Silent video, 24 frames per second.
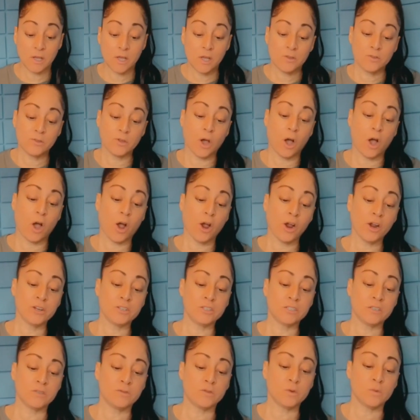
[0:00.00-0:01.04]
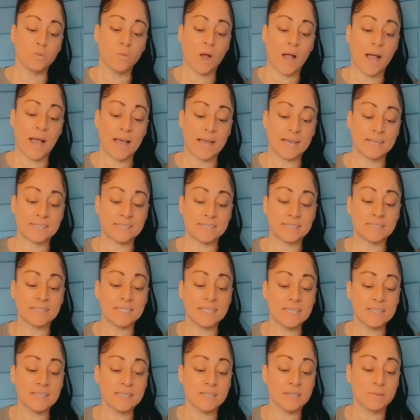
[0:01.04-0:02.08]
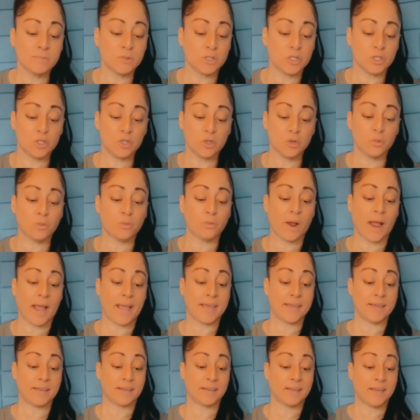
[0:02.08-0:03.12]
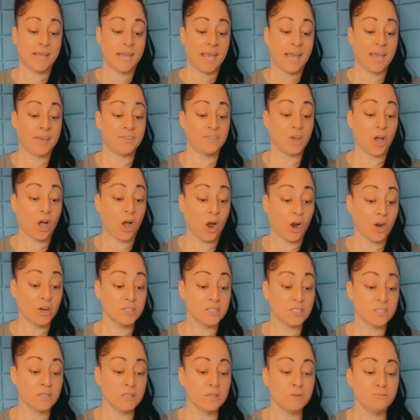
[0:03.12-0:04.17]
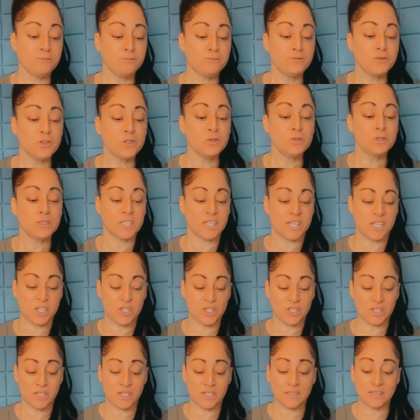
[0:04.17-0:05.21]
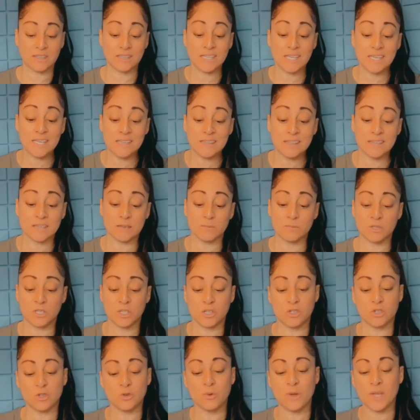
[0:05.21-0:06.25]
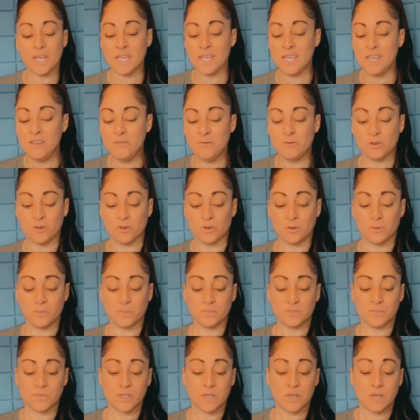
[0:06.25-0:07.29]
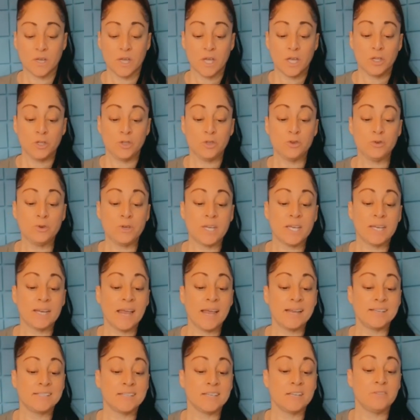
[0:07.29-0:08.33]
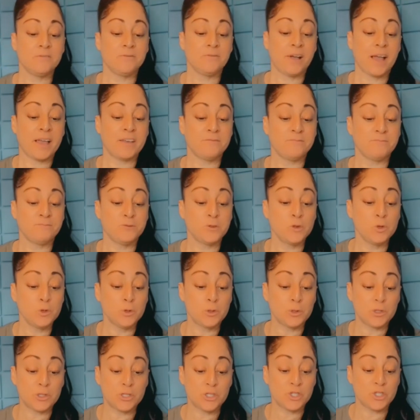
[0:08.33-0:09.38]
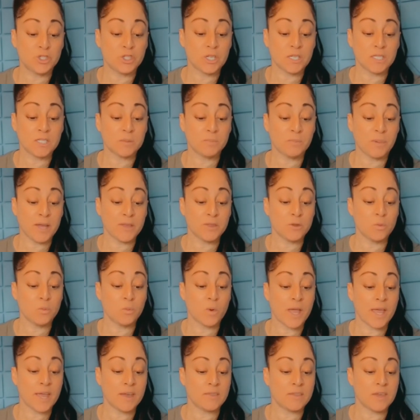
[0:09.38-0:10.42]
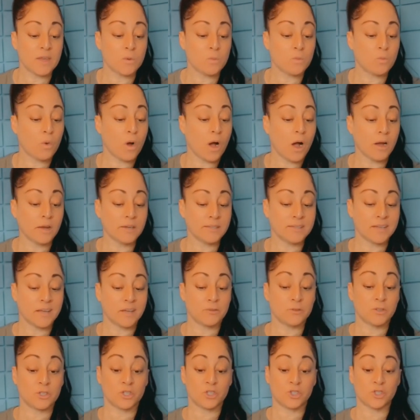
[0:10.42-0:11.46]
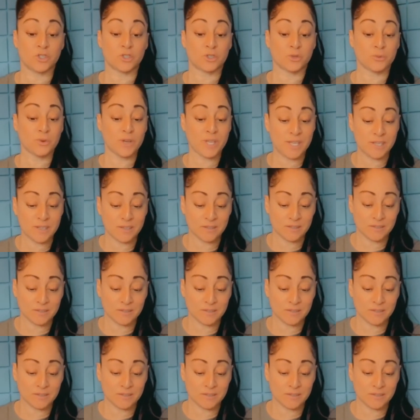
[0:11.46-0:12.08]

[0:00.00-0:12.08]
The hearts of the wise lead them to do right, and the hearts of the foolish lead them to do evil. You can identify fools just by the way they walk down the street.